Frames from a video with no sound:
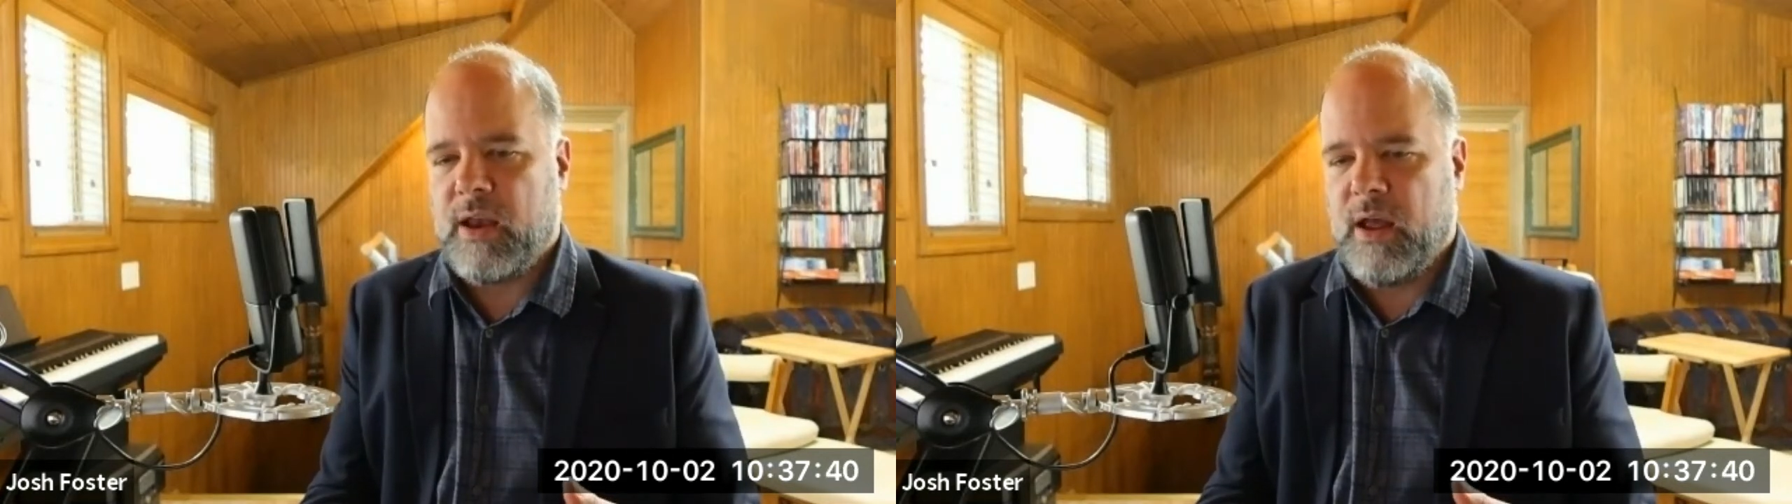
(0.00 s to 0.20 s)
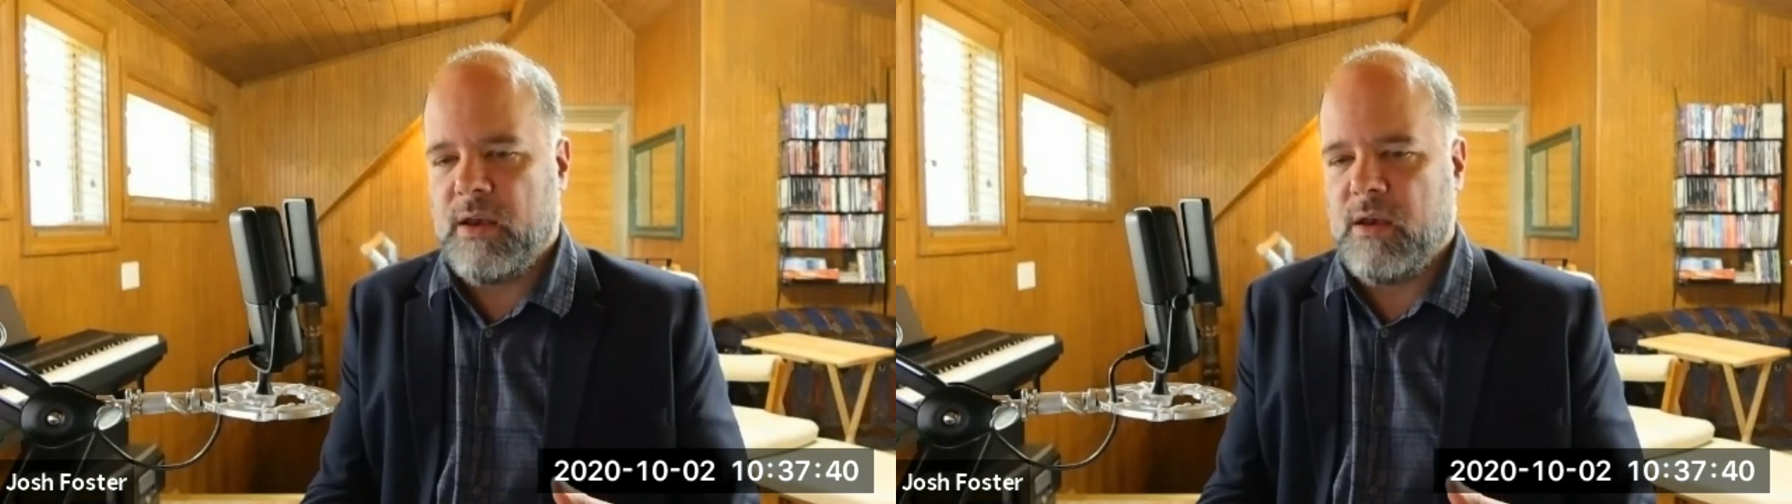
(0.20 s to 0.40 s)

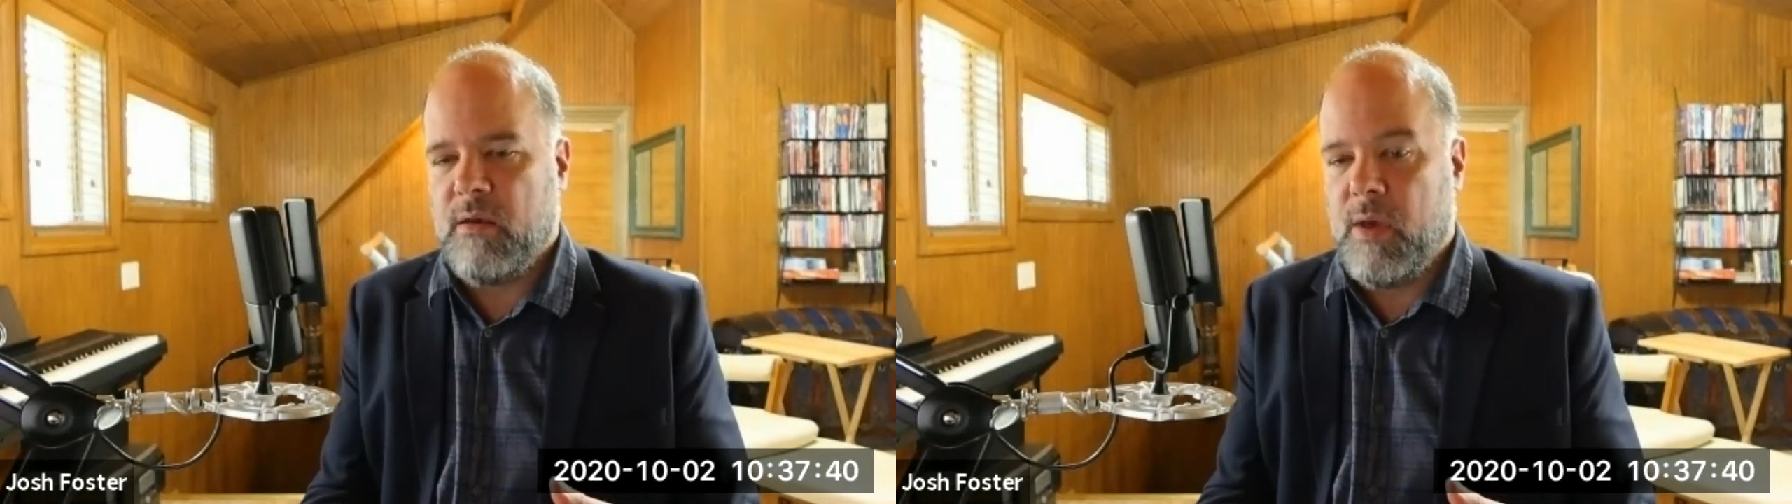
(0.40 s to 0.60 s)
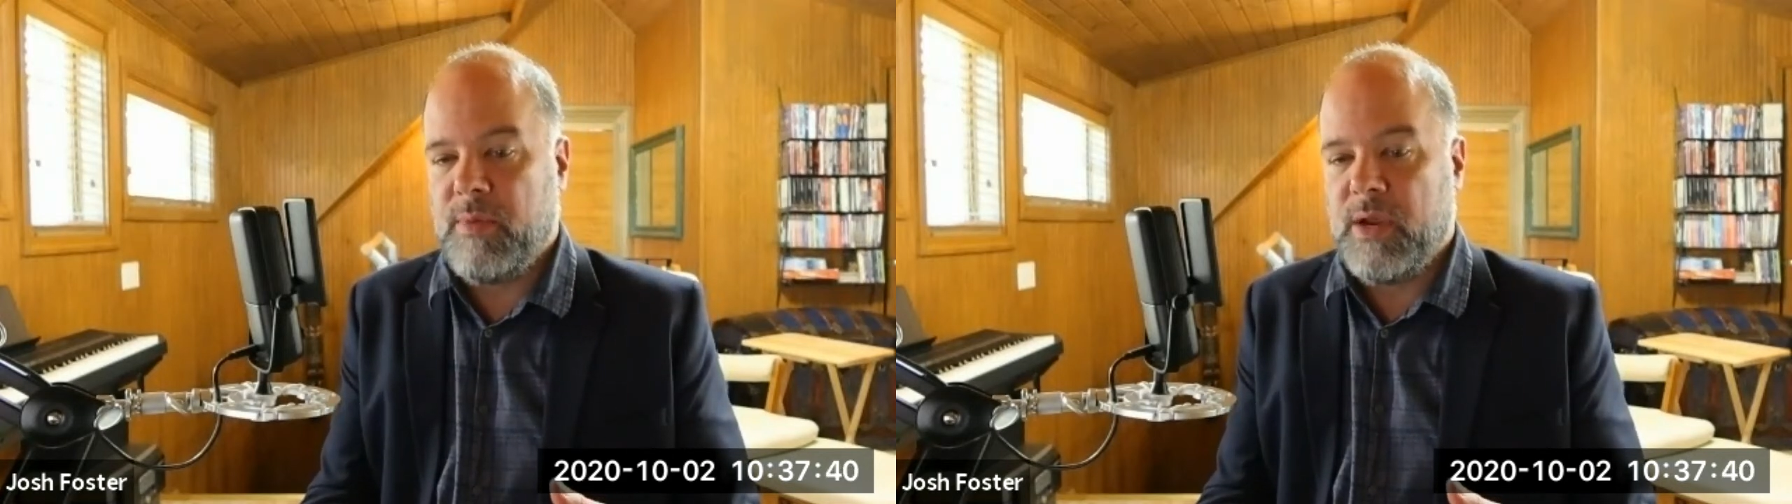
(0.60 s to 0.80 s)
and
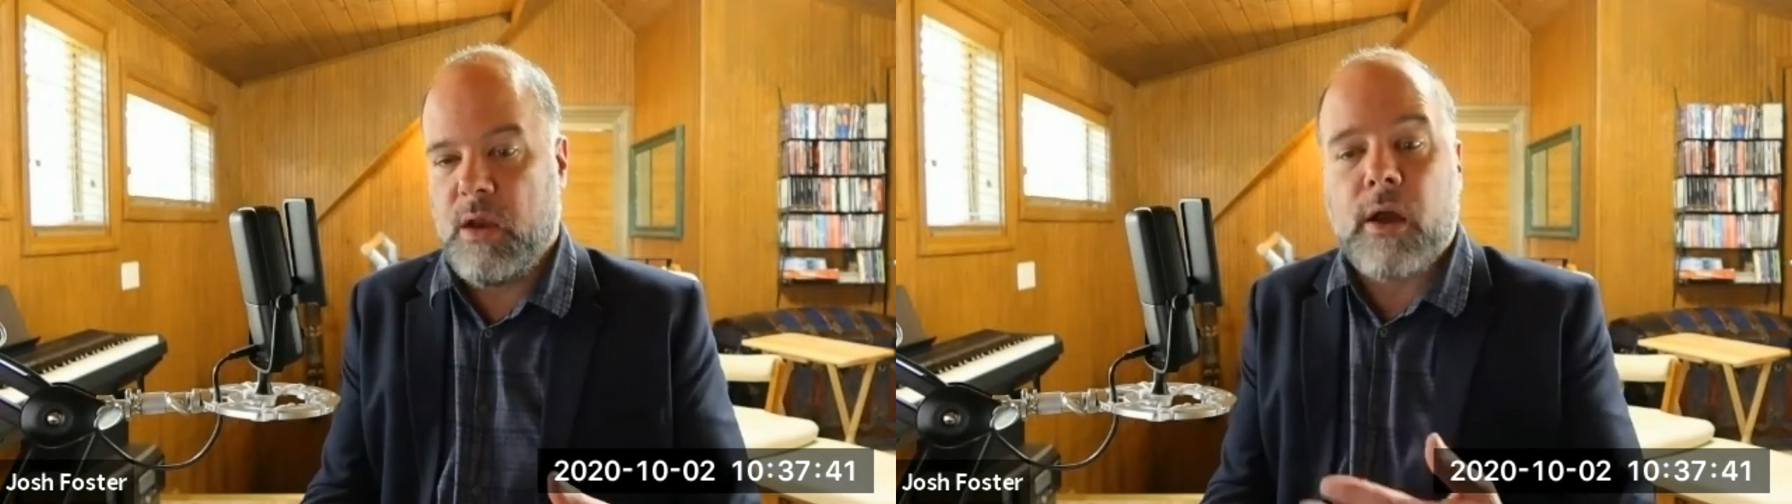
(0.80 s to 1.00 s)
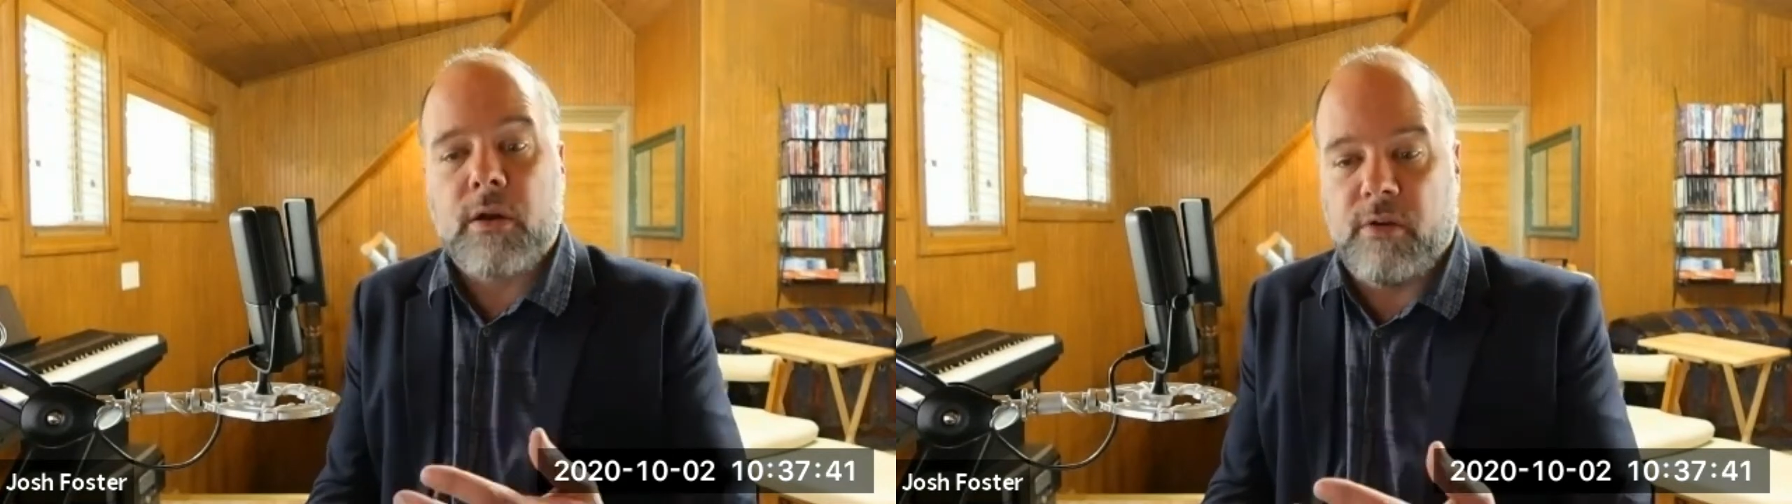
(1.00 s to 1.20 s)
maybe
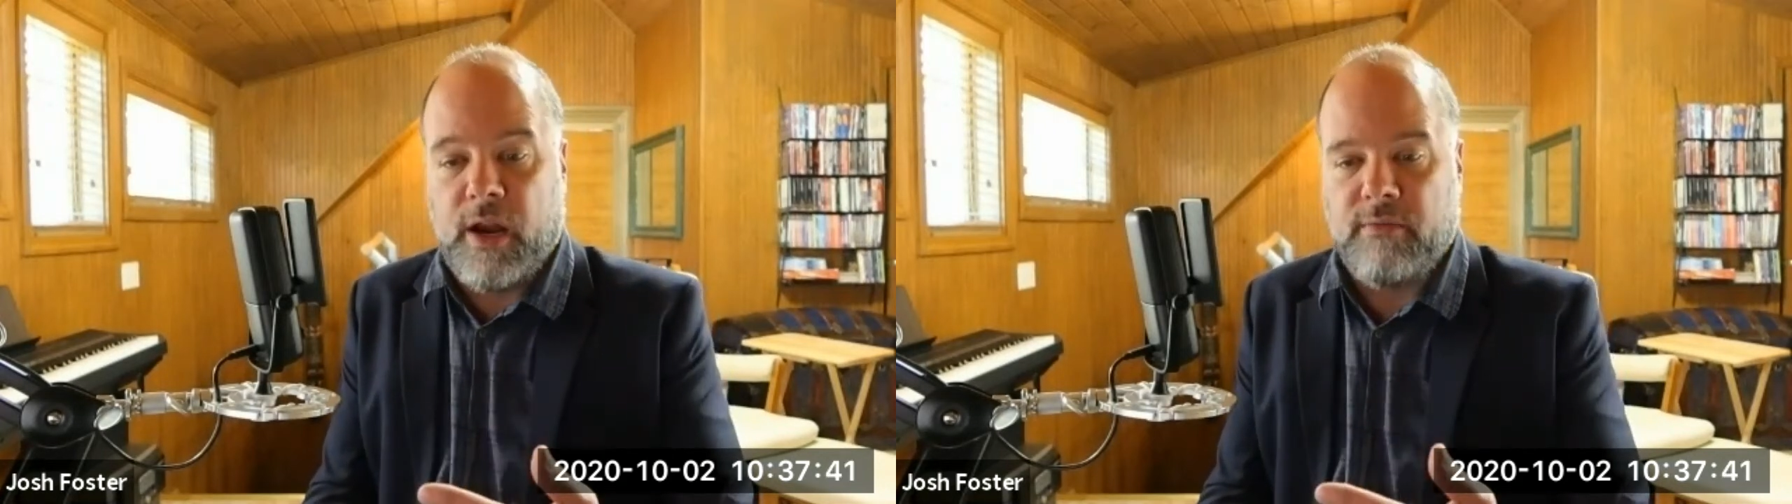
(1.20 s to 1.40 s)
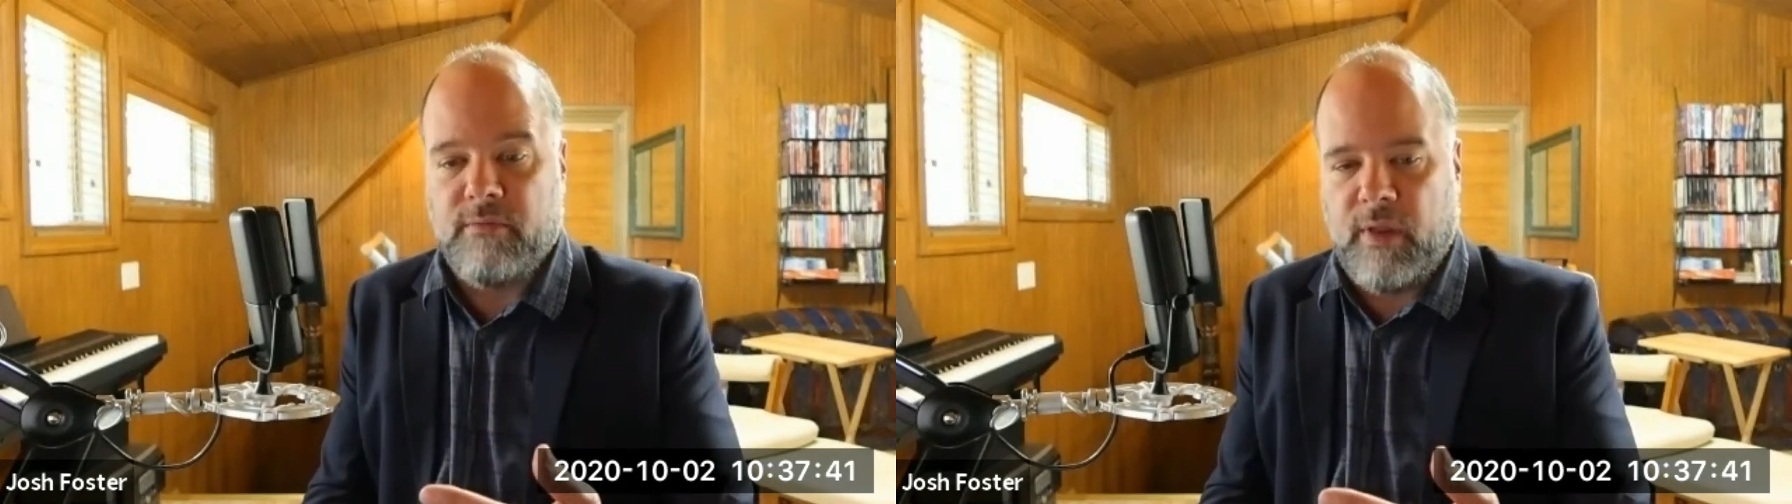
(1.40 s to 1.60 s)
not
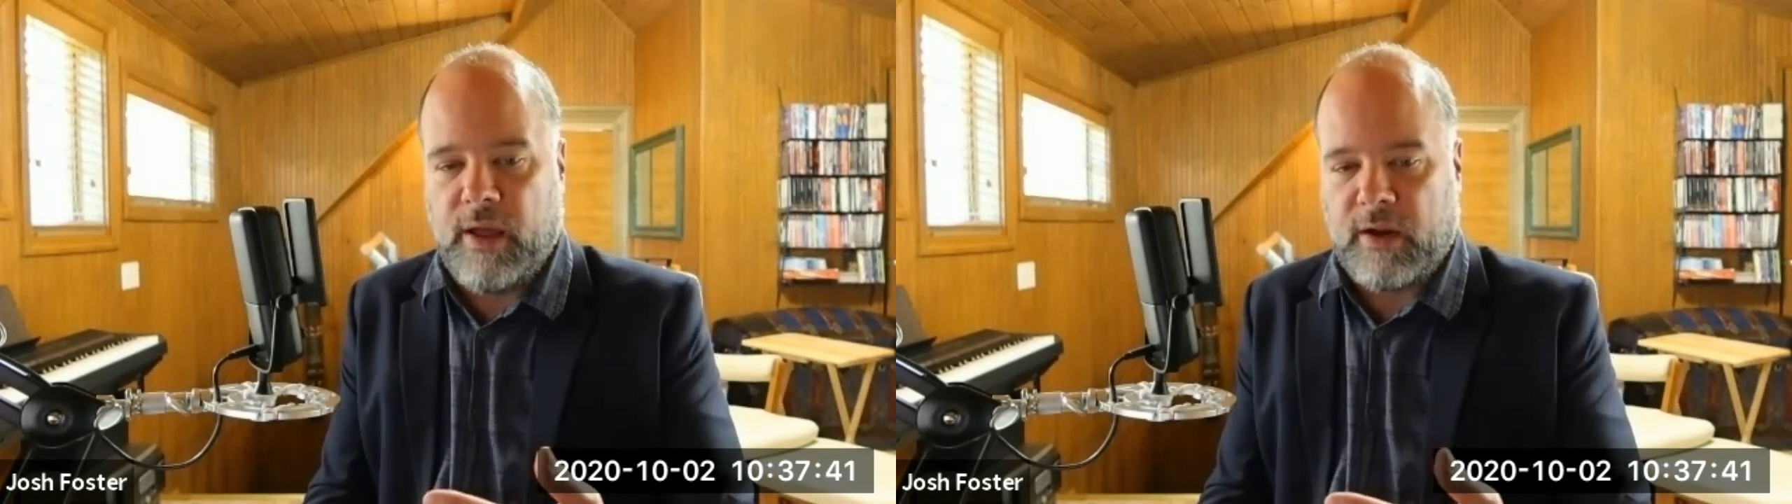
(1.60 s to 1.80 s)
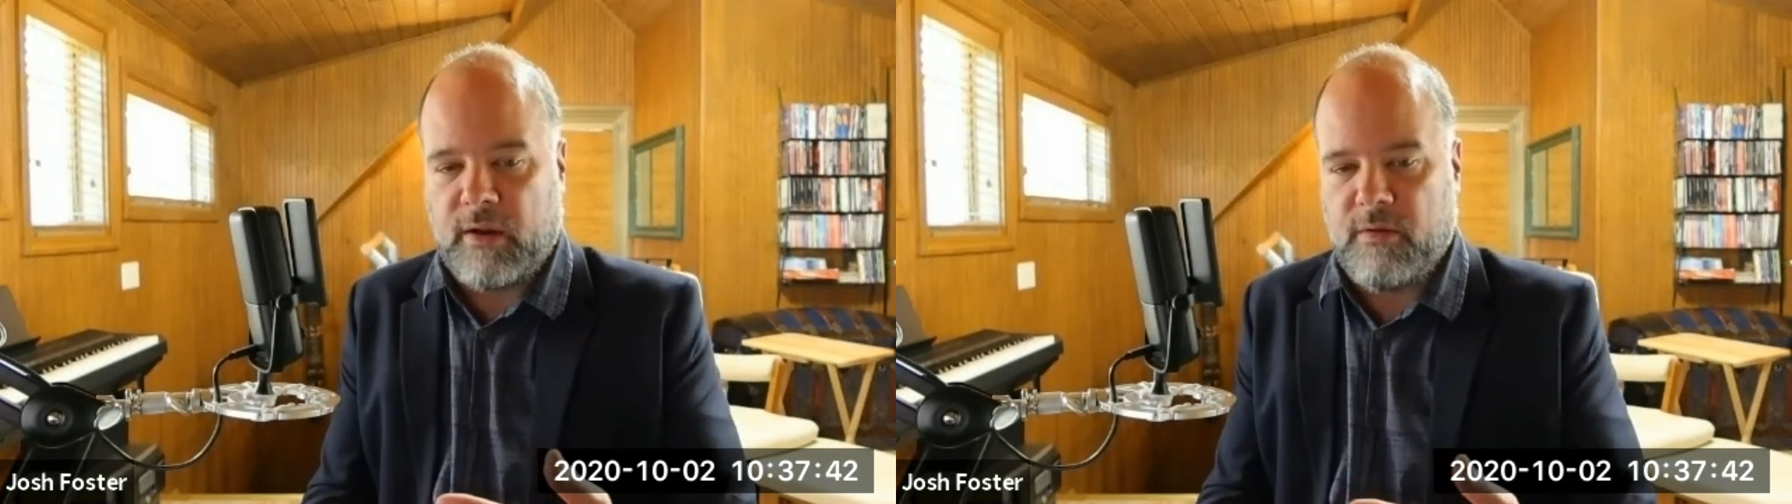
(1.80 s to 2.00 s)
create
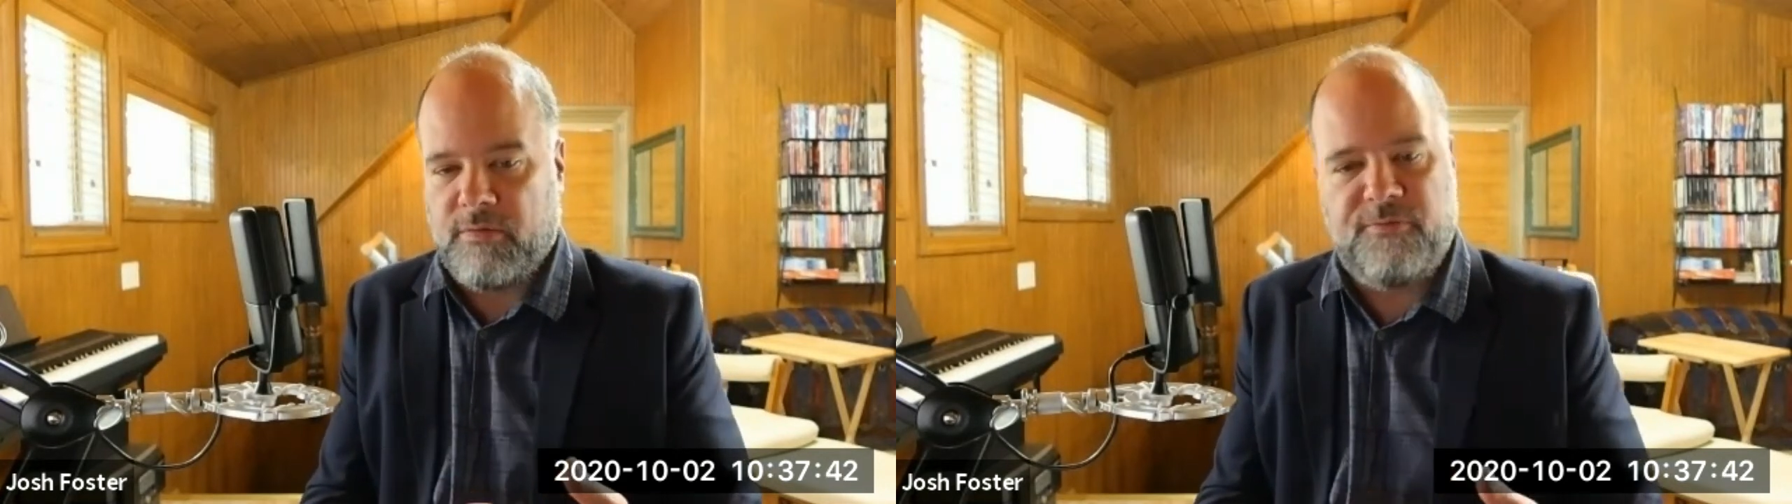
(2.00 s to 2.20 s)
like a